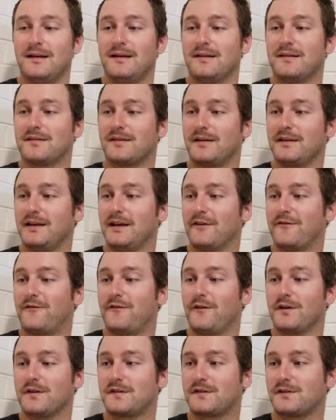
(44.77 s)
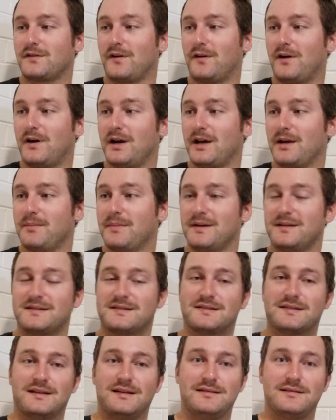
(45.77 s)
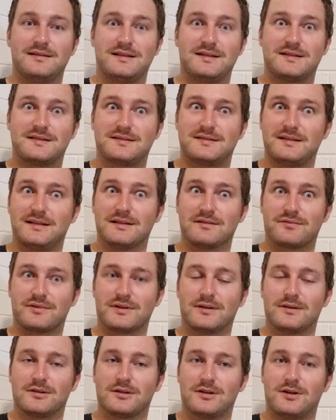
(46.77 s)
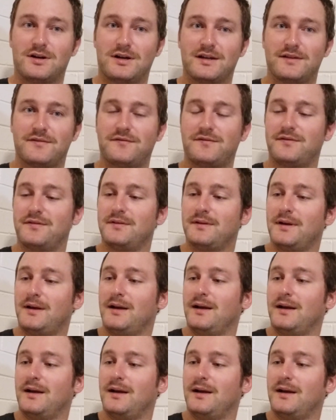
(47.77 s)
So yeah, first time seeing this in real life.